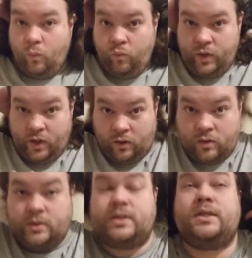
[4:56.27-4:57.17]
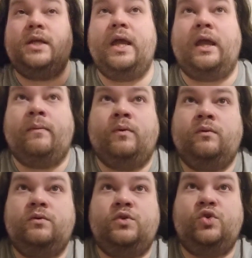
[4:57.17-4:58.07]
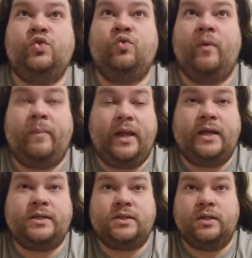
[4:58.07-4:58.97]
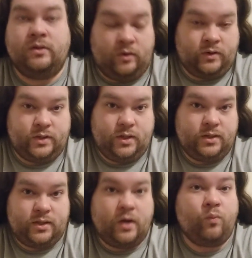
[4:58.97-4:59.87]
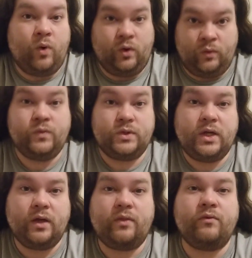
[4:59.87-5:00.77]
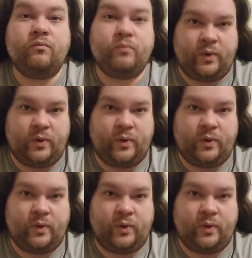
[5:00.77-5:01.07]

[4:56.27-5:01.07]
we aren't able to replace the nurses that we're losing through